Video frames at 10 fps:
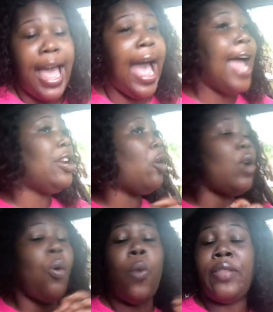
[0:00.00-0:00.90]
I don't
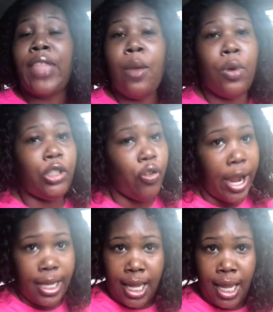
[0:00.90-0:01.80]
know what they were
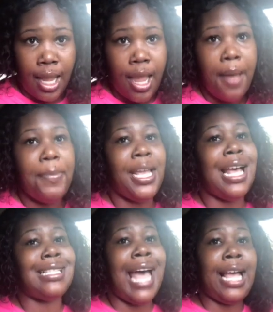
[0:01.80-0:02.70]
drinking
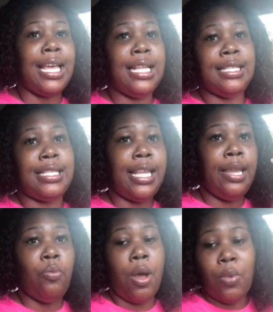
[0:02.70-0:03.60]
because I couldn't
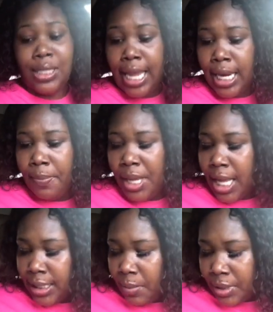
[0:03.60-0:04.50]
see what was in it,
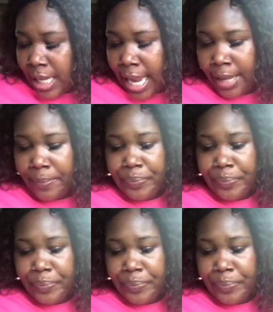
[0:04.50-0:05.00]
because it was like